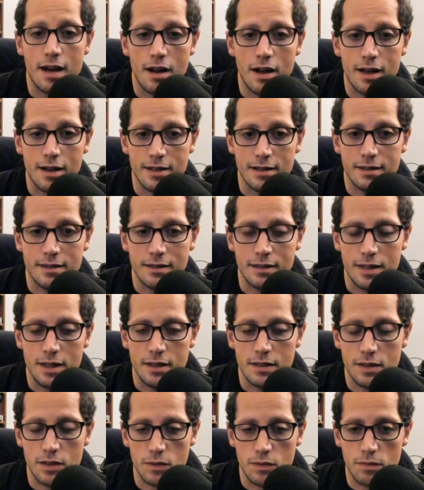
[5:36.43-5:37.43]

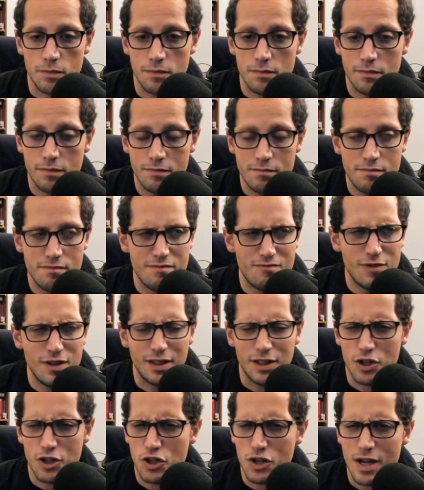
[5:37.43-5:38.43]
honestly, to
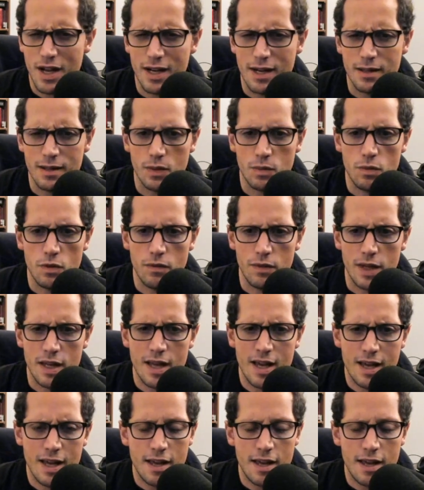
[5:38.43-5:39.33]
really shine in this movie.